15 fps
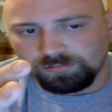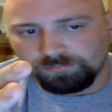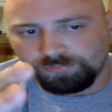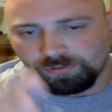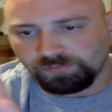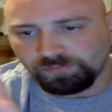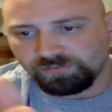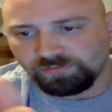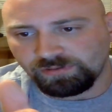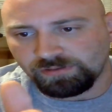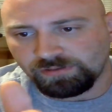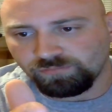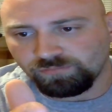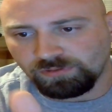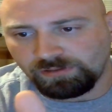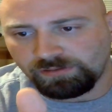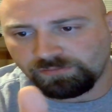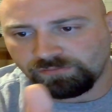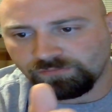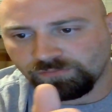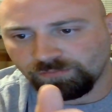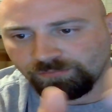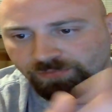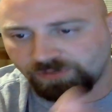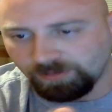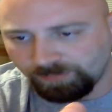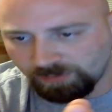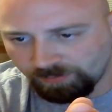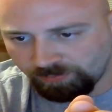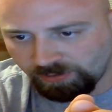person that's released from
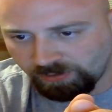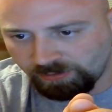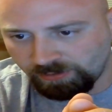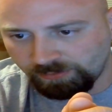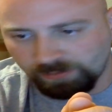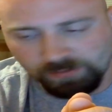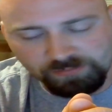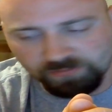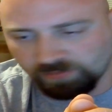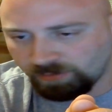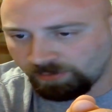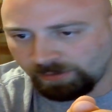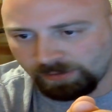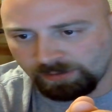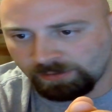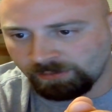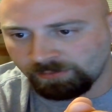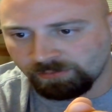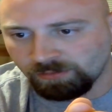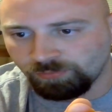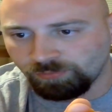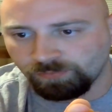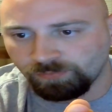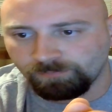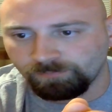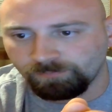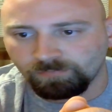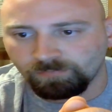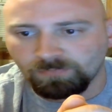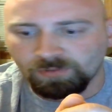WWE needs to go to AEW.
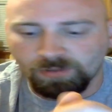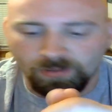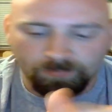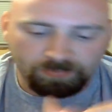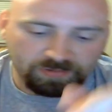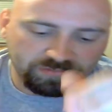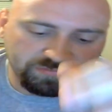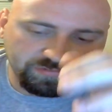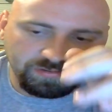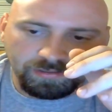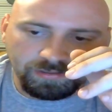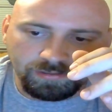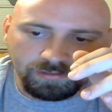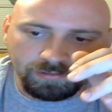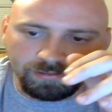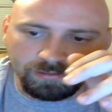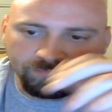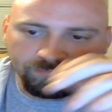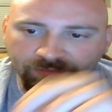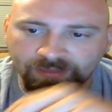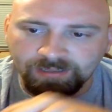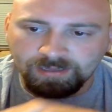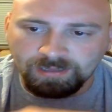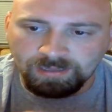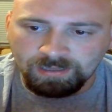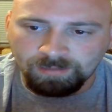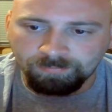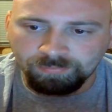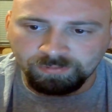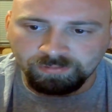Because then, if that
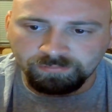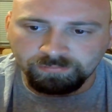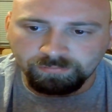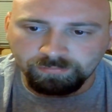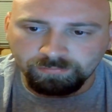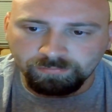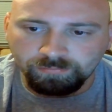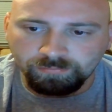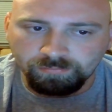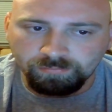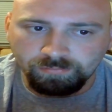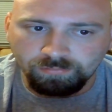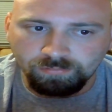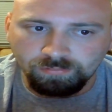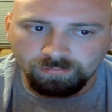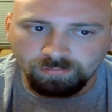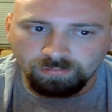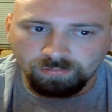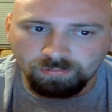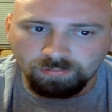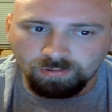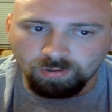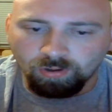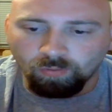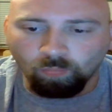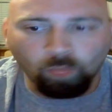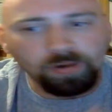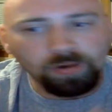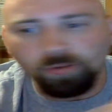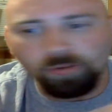happened,
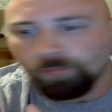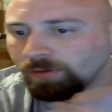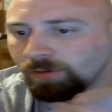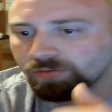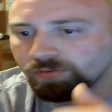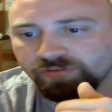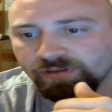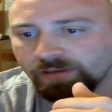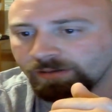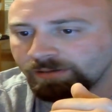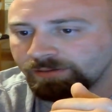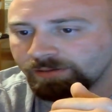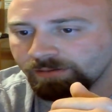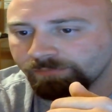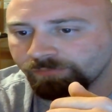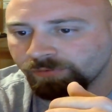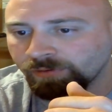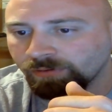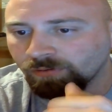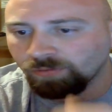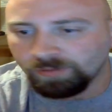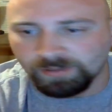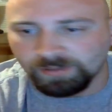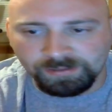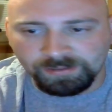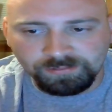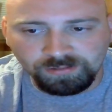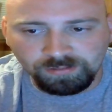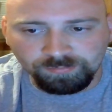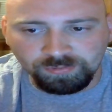what are we going to see any different on
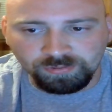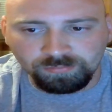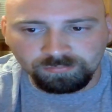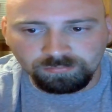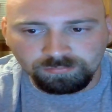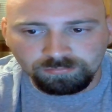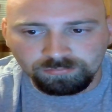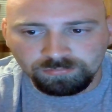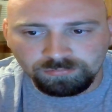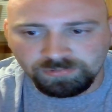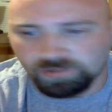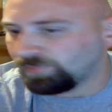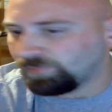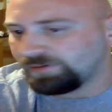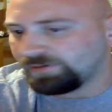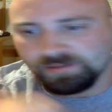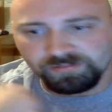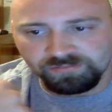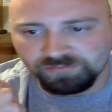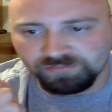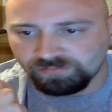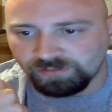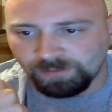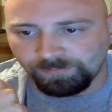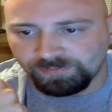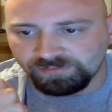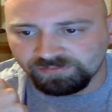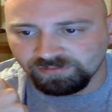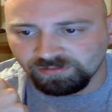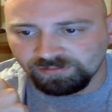AEW than we didn't
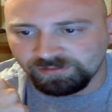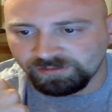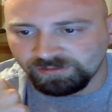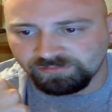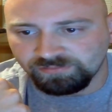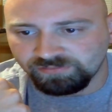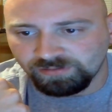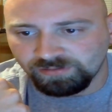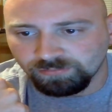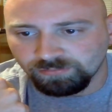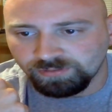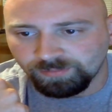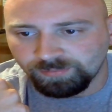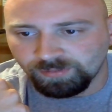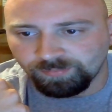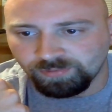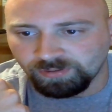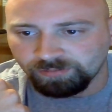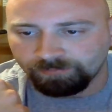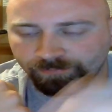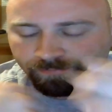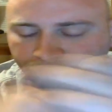see on WWE?